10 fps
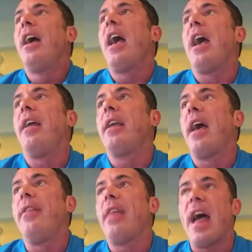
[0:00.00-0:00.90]

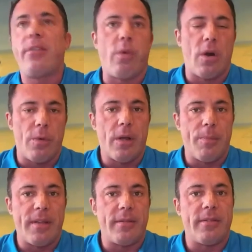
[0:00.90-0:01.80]
And that's what a real
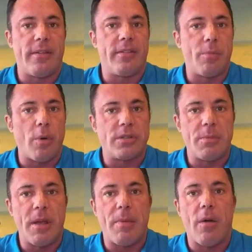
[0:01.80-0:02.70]
business is supposed
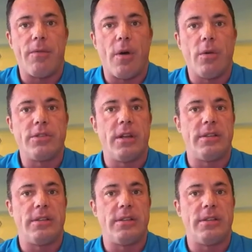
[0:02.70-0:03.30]
to be about, folks.